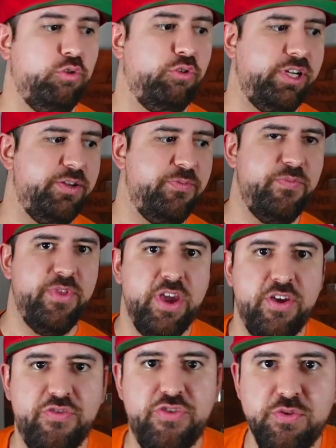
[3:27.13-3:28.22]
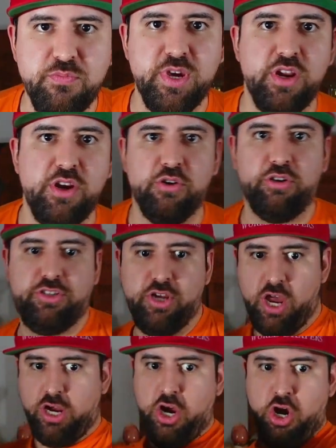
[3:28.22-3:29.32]
or even the Meteor
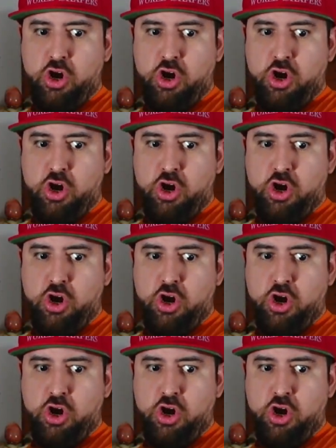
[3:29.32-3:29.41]
Attack.